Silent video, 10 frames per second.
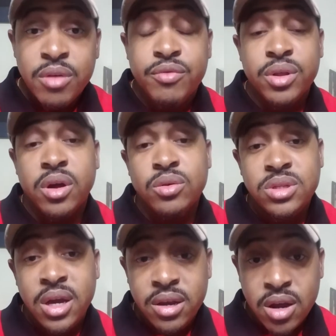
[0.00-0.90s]
For those
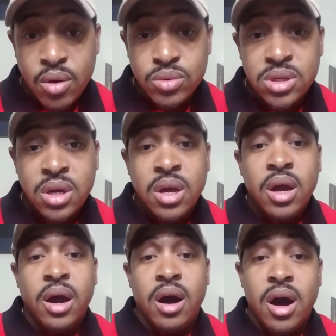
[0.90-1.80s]
that don't,
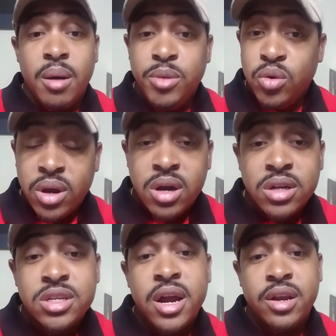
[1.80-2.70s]
you can
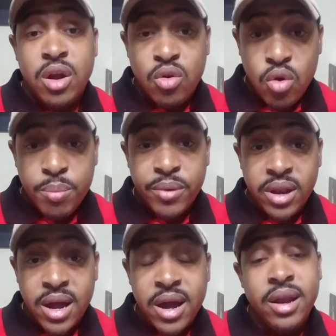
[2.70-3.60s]
contact our corporate
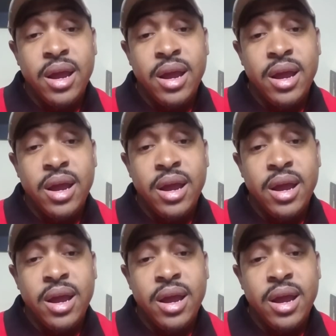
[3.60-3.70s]
line